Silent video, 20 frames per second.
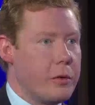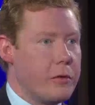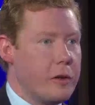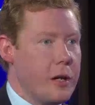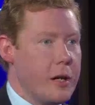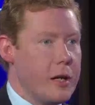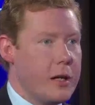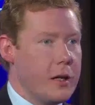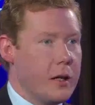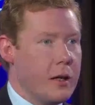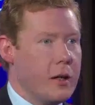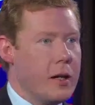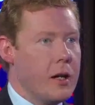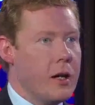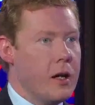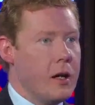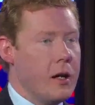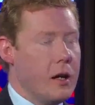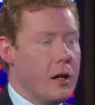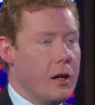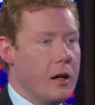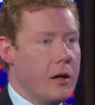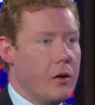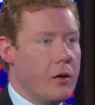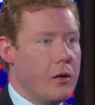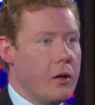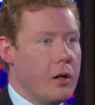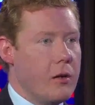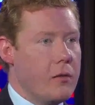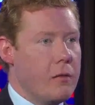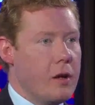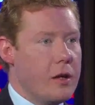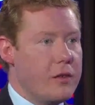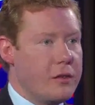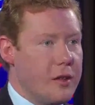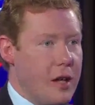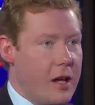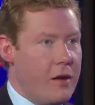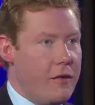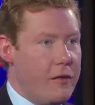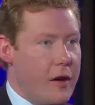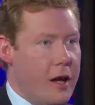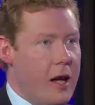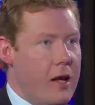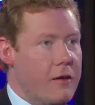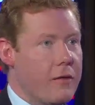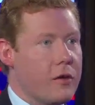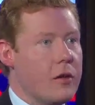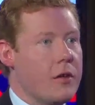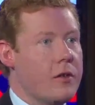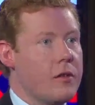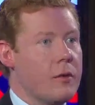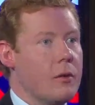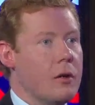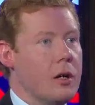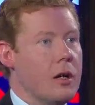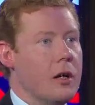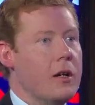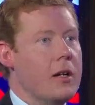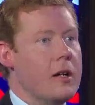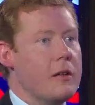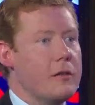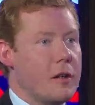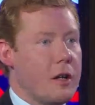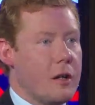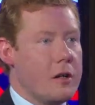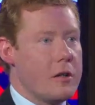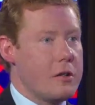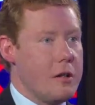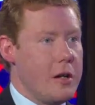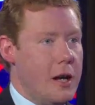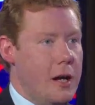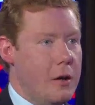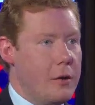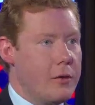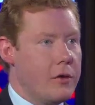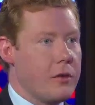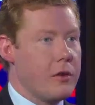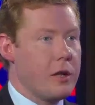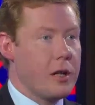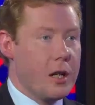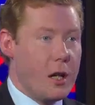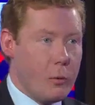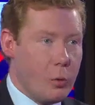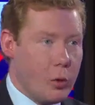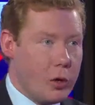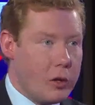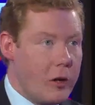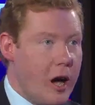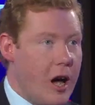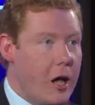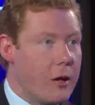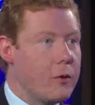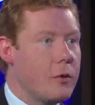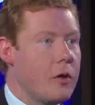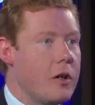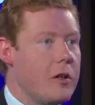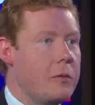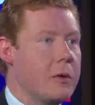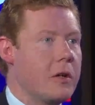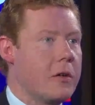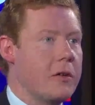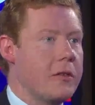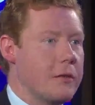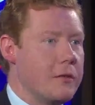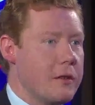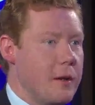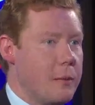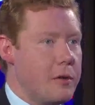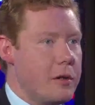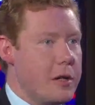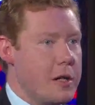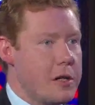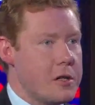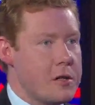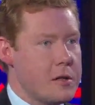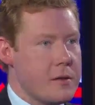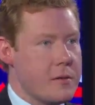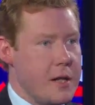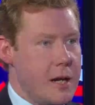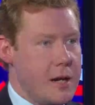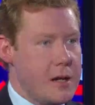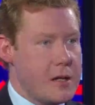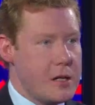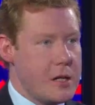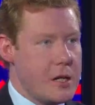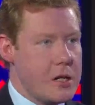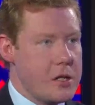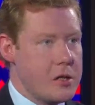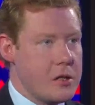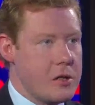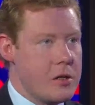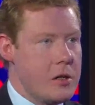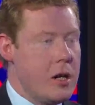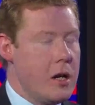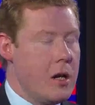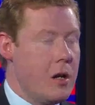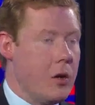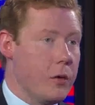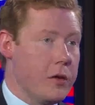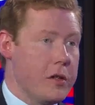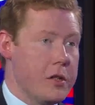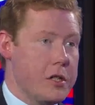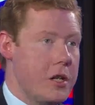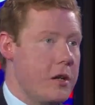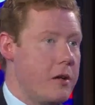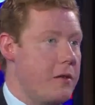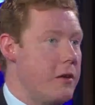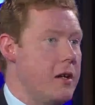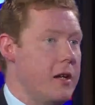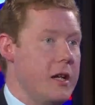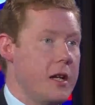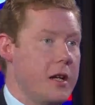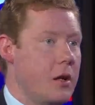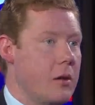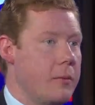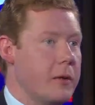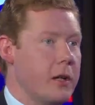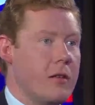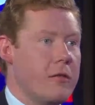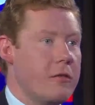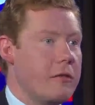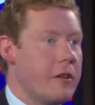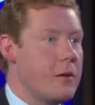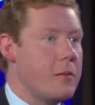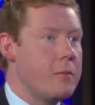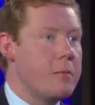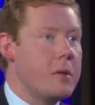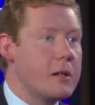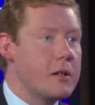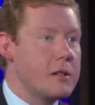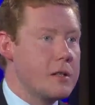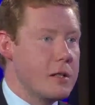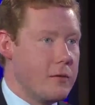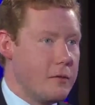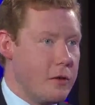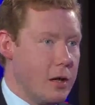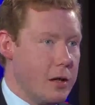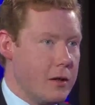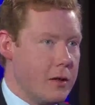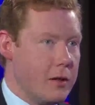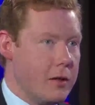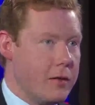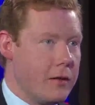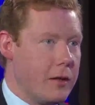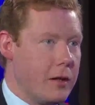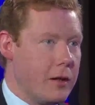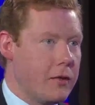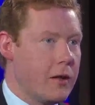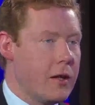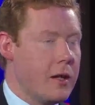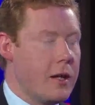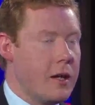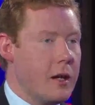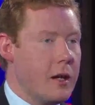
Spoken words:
providing a safe haven, as it were, for country houses that would otherwise, because of depredations of taxation or the sheer economic unviability of running these things,